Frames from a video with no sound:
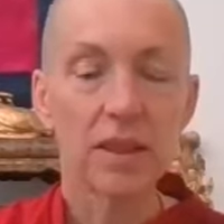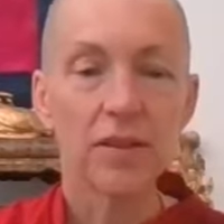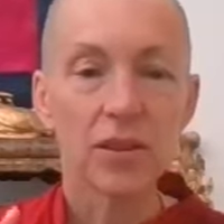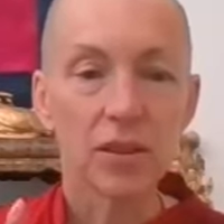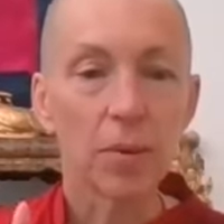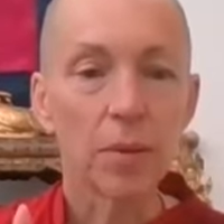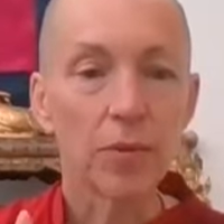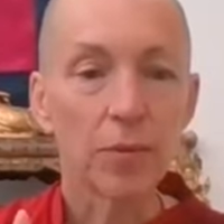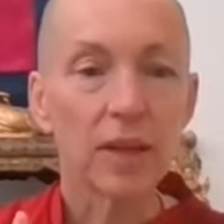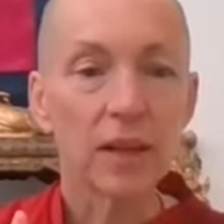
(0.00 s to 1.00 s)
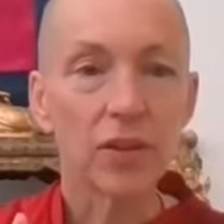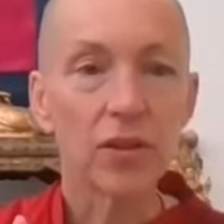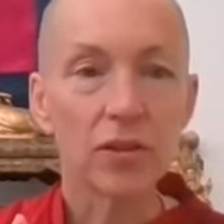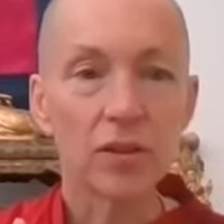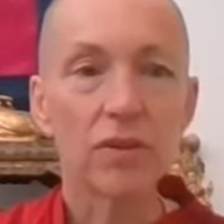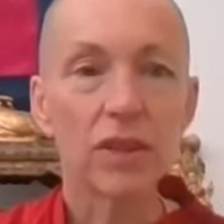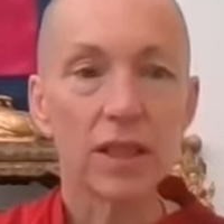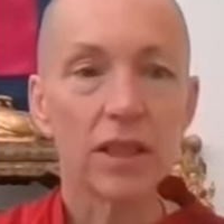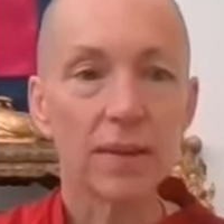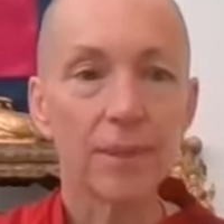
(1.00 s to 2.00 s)
So remember, we have those
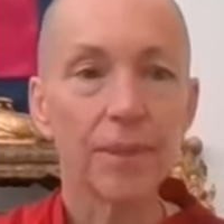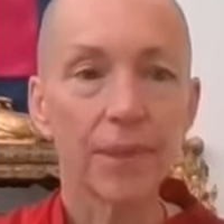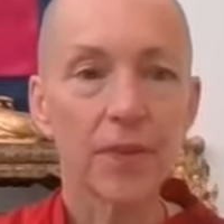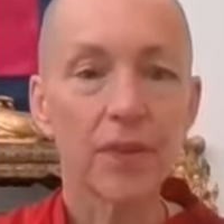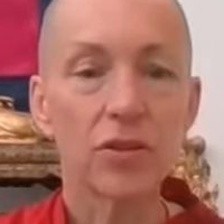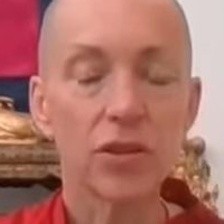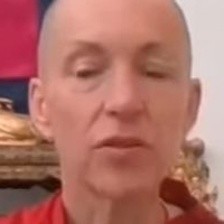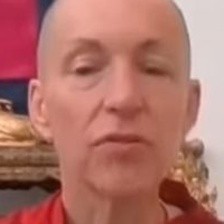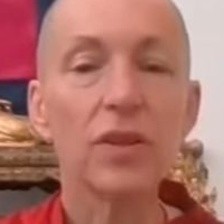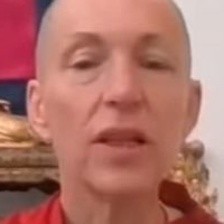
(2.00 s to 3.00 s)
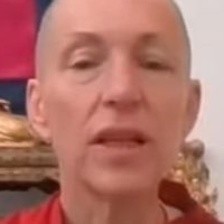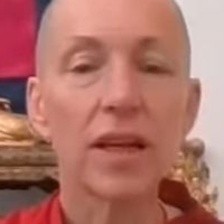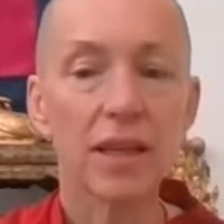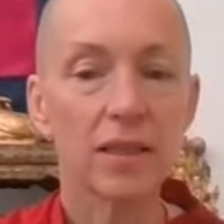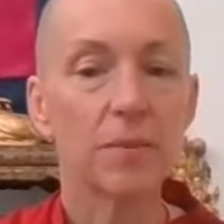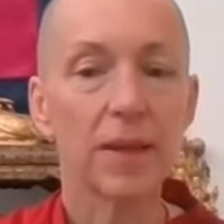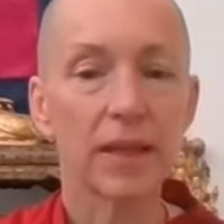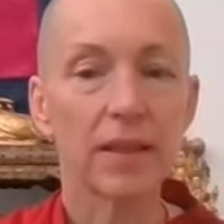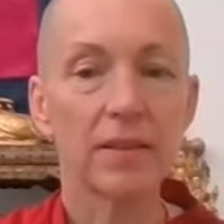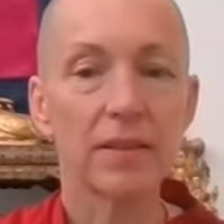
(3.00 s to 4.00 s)
three
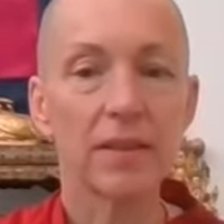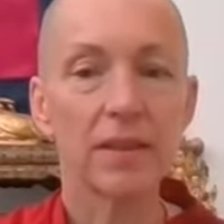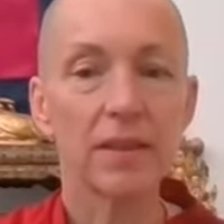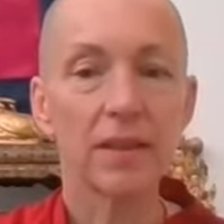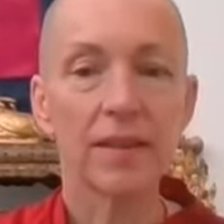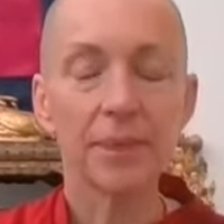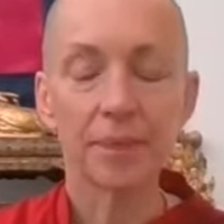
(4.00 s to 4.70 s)
aspects, yeah.